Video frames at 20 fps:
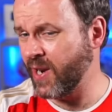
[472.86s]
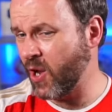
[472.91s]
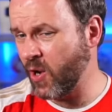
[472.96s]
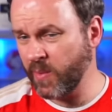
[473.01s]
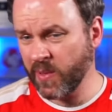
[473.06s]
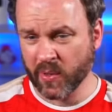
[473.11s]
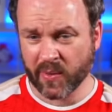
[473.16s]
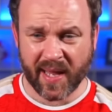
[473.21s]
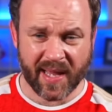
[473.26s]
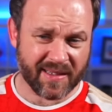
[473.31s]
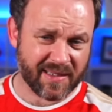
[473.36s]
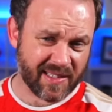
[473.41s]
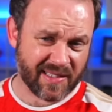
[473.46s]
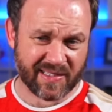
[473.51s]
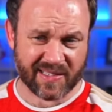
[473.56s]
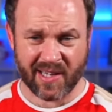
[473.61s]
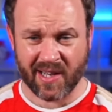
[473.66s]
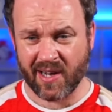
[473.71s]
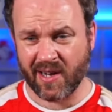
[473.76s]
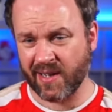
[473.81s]
Nobody will get
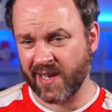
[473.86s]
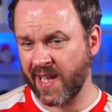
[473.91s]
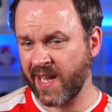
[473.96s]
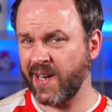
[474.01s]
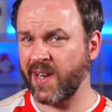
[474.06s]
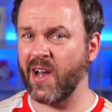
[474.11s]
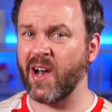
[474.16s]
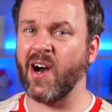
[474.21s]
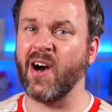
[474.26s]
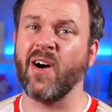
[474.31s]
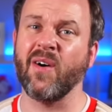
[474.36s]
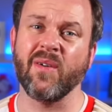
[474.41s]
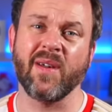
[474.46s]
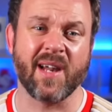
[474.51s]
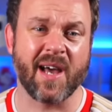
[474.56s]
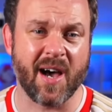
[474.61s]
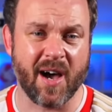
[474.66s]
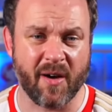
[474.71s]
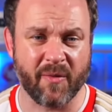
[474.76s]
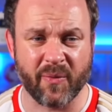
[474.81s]
discarded. I'll
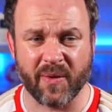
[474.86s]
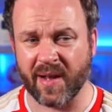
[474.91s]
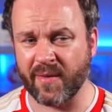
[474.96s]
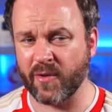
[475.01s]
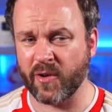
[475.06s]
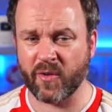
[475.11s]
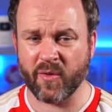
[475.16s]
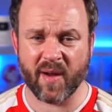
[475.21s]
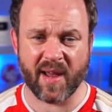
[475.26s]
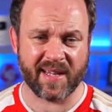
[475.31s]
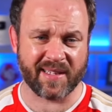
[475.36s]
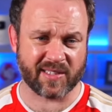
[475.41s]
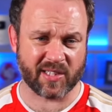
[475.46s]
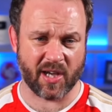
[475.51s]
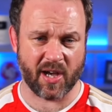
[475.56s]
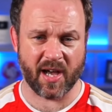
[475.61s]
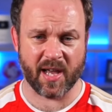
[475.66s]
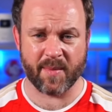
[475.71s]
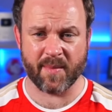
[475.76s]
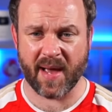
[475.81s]
laugh. We'll have a great
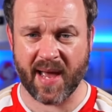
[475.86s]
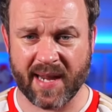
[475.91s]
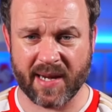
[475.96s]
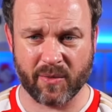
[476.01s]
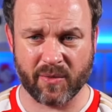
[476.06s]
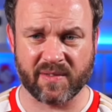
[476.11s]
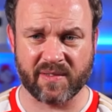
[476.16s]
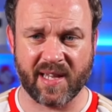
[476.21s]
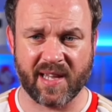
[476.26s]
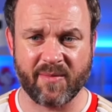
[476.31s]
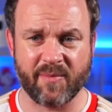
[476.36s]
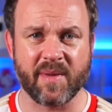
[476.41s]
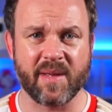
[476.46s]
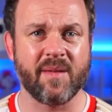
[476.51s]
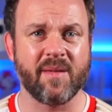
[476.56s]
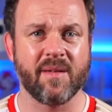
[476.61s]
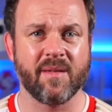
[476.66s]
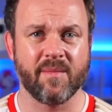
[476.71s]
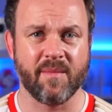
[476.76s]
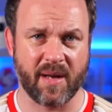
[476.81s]
time and it will save
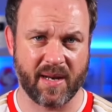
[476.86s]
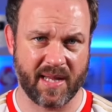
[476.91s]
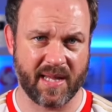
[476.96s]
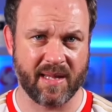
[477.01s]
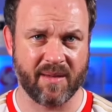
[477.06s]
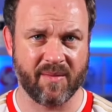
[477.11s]
me money.